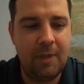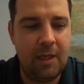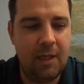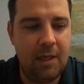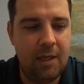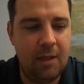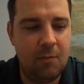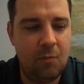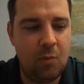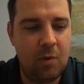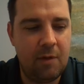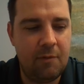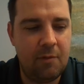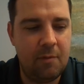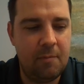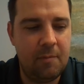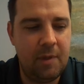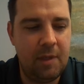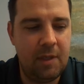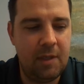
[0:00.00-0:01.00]
And one of
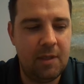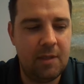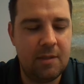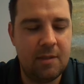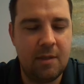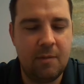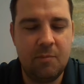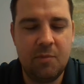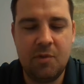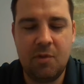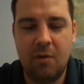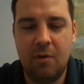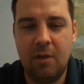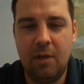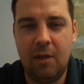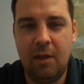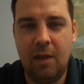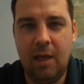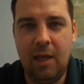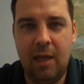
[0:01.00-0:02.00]
them is I'm
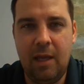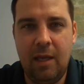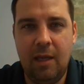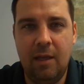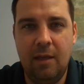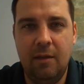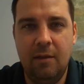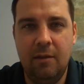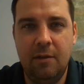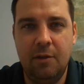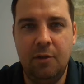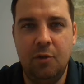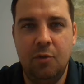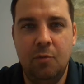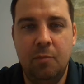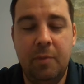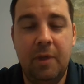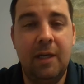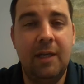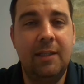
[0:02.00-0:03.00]
starting a
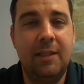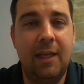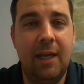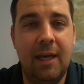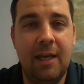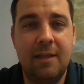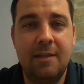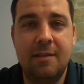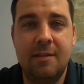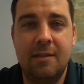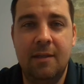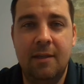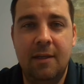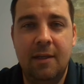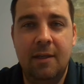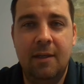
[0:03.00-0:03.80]
new podcast.